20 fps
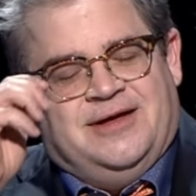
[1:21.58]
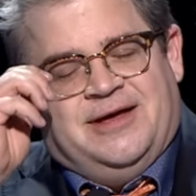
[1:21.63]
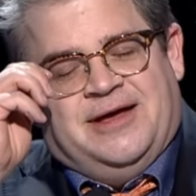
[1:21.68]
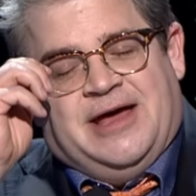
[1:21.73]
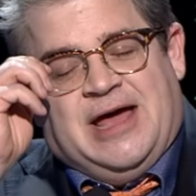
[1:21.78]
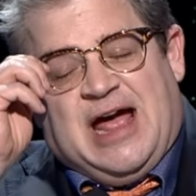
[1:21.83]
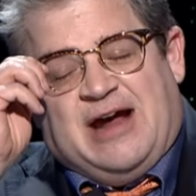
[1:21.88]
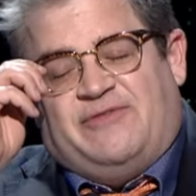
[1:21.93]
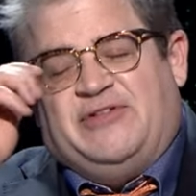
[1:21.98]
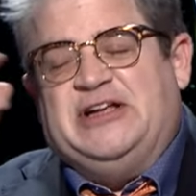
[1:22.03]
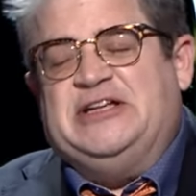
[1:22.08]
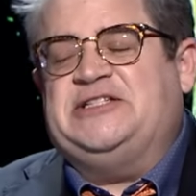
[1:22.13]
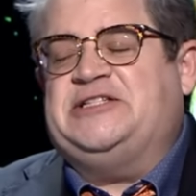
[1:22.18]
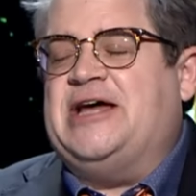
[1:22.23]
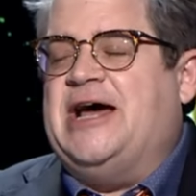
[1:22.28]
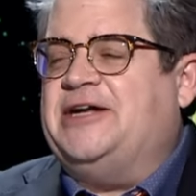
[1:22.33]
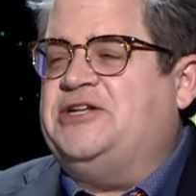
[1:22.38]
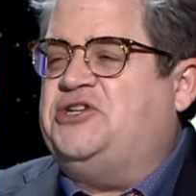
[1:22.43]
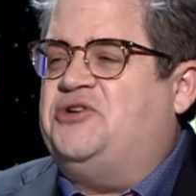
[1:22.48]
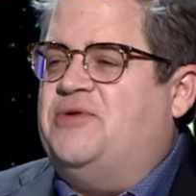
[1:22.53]
Every
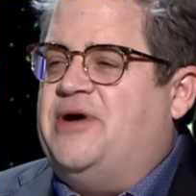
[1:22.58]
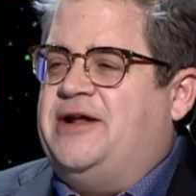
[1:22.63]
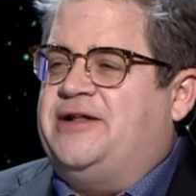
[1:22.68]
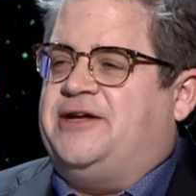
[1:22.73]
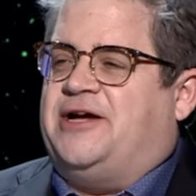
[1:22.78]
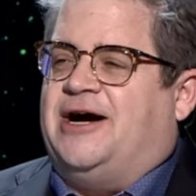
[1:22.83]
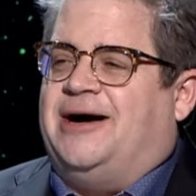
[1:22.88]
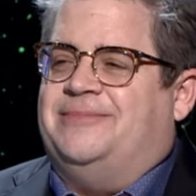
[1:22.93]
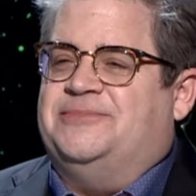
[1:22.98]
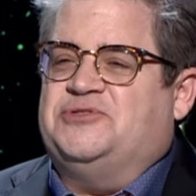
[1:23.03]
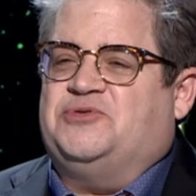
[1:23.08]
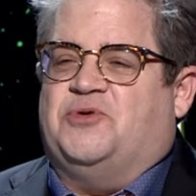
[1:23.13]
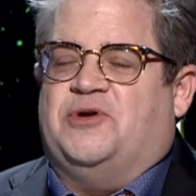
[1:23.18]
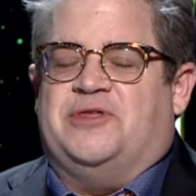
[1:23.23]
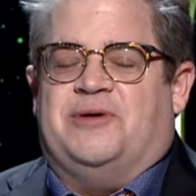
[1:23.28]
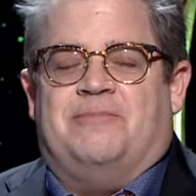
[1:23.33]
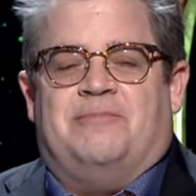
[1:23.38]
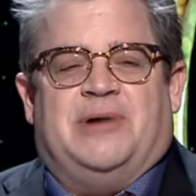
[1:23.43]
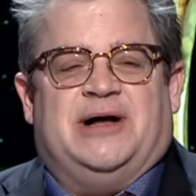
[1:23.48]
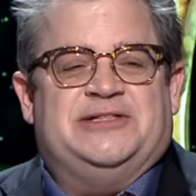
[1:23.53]
statuette comes with
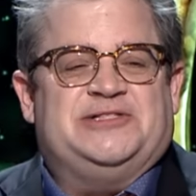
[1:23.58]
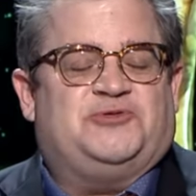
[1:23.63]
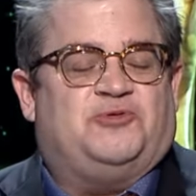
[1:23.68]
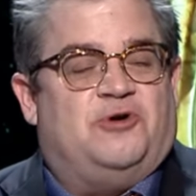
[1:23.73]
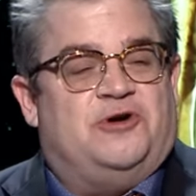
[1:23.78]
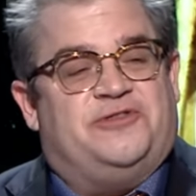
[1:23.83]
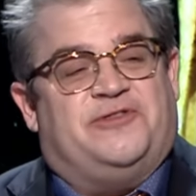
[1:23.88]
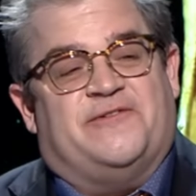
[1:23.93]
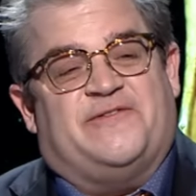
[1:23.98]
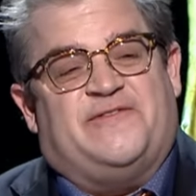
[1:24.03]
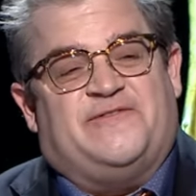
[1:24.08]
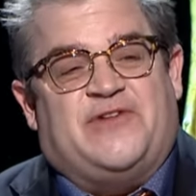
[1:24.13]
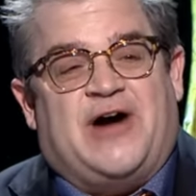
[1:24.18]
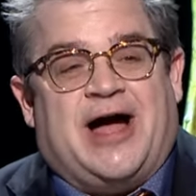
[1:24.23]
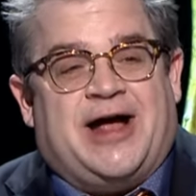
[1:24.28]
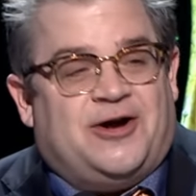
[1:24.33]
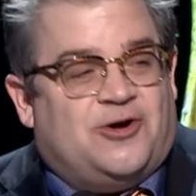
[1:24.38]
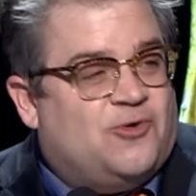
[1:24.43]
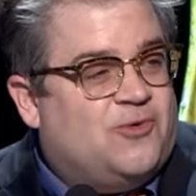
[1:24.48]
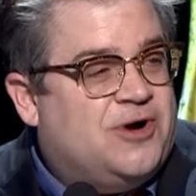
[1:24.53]
a month's worth of
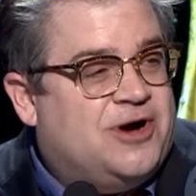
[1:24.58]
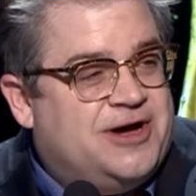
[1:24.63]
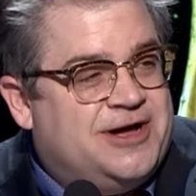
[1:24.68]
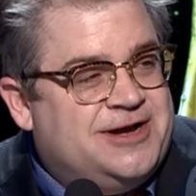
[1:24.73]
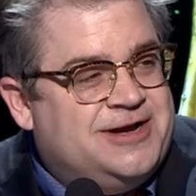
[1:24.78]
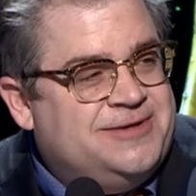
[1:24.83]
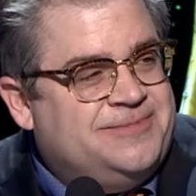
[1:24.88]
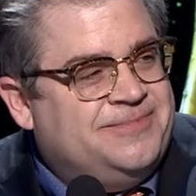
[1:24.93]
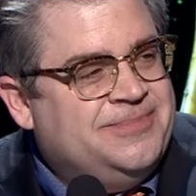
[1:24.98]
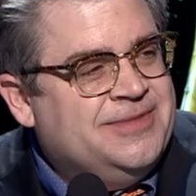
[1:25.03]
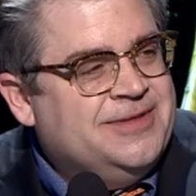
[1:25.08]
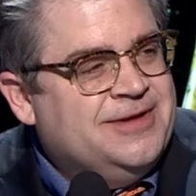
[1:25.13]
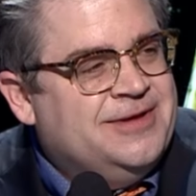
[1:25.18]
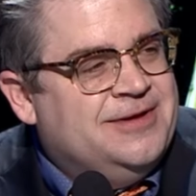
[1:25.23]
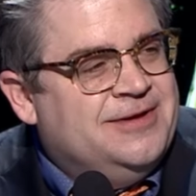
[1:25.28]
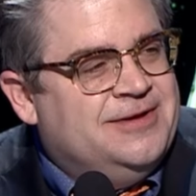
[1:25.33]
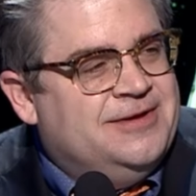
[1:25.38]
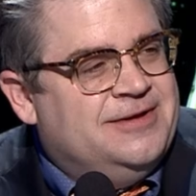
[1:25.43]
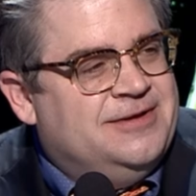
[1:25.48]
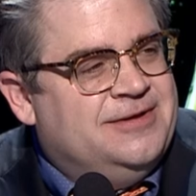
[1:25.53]
firewood,
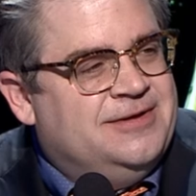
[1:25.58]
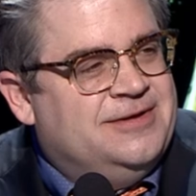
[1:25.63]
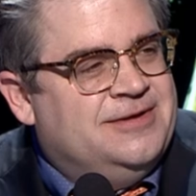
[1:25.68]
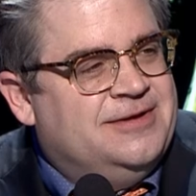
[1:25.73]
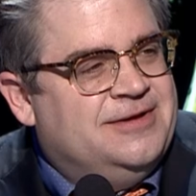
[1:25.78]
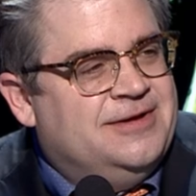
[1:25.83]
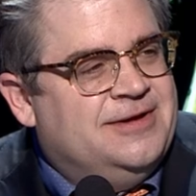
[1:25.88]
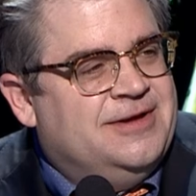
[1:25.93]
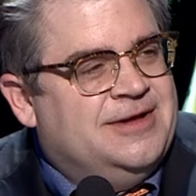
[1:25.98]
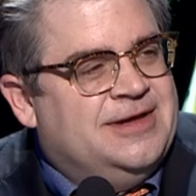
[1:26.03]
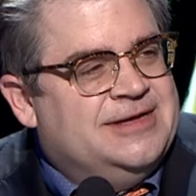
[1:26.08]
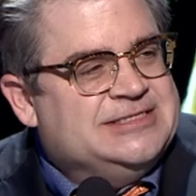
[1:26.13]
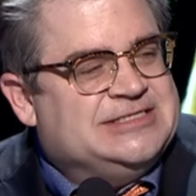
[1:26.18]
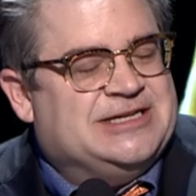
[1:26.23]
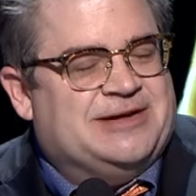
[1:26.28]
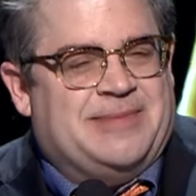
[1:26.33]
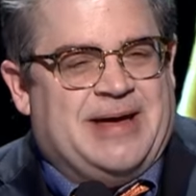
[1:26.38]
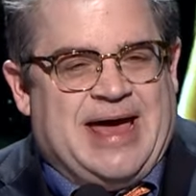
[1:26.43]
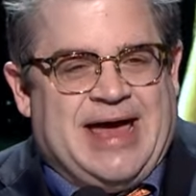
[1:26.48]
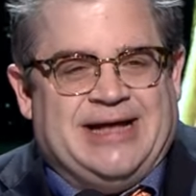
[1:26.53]

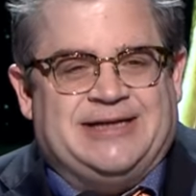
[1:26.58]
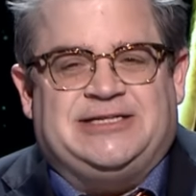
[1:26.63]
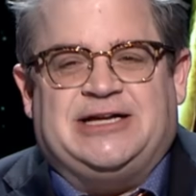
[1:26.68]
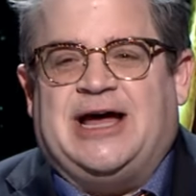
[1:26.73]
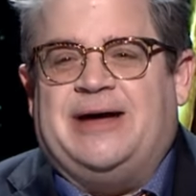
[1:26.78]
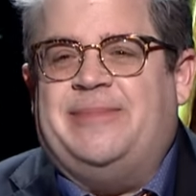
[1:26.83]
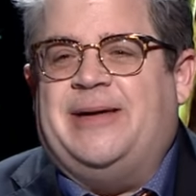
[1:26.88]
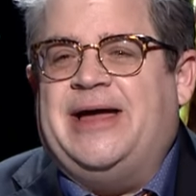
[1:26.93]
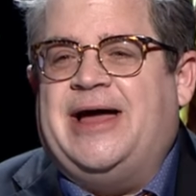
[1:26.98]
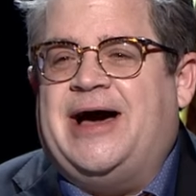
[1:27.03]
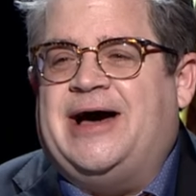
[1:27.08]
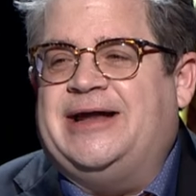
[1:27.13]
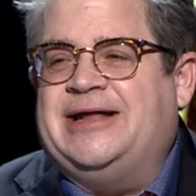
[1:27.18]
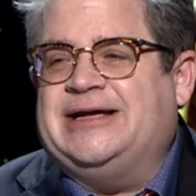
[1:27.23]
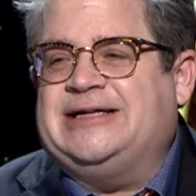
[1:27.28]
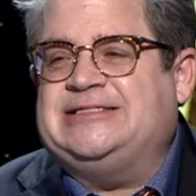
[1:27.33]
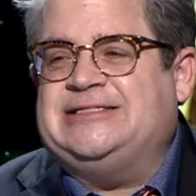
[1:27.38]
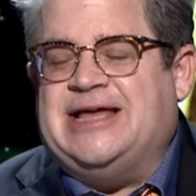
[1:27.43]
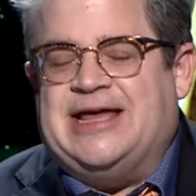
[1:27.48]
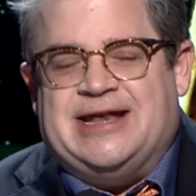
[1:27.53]
some
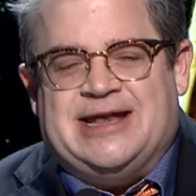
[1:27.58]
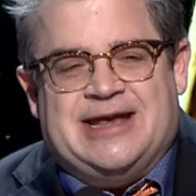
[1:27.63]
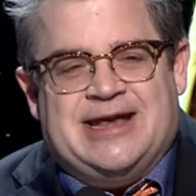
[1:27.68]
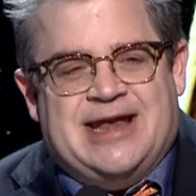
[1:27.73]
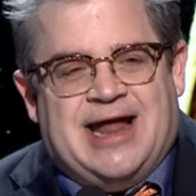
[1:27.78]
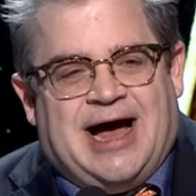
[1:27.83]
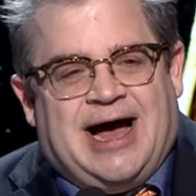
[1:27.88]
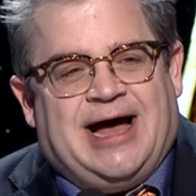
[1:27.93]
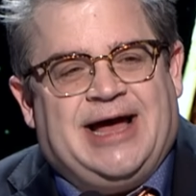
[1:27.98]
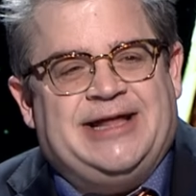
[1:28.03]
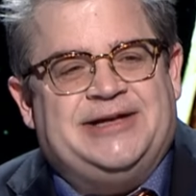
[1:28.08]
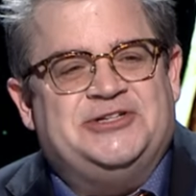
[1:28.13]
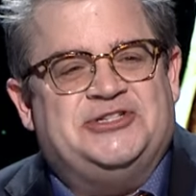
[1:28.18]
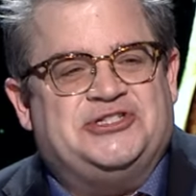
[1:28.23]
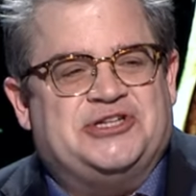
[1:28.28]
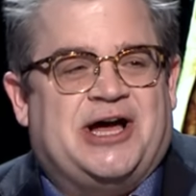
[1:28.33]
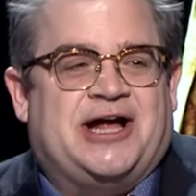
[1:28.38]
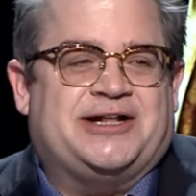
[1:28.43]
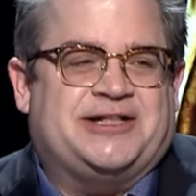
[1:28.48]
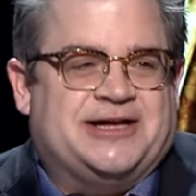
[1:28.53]
antibiotics, and nine
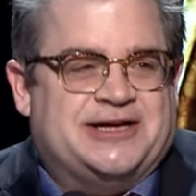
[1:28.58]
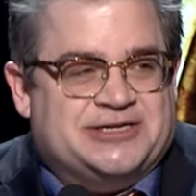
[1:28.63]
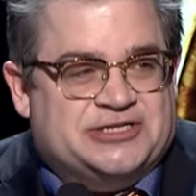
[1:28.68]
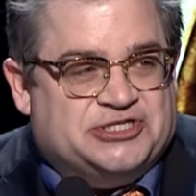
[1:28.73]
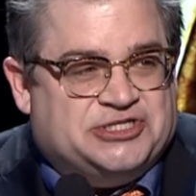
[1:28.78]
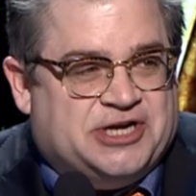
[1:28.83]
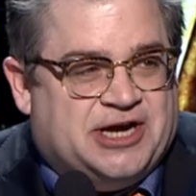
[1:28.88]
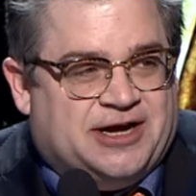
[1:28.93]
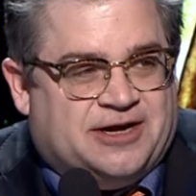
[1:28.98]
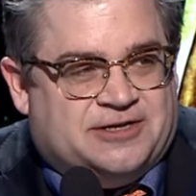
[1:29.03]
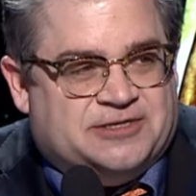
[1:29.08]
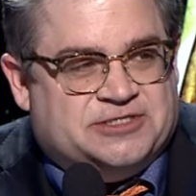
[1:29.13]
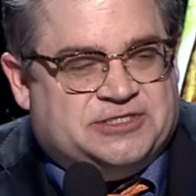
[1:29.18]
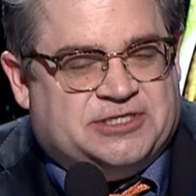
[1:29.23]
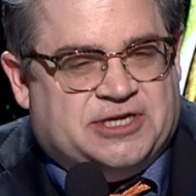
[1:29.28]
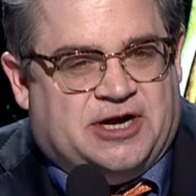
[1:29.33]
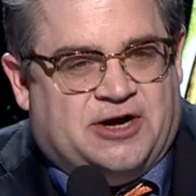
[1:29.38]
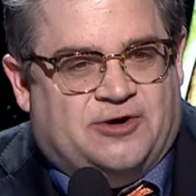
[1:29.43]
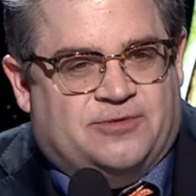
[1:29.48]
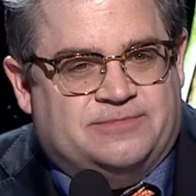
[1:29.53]
shotgun shells.
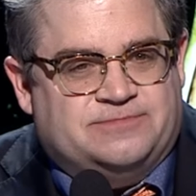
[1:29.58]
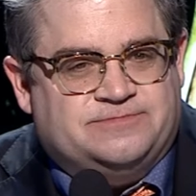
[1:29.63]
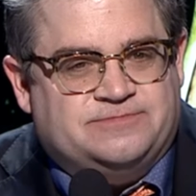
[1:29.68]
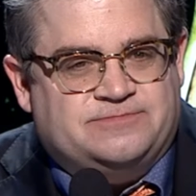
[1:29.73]
So.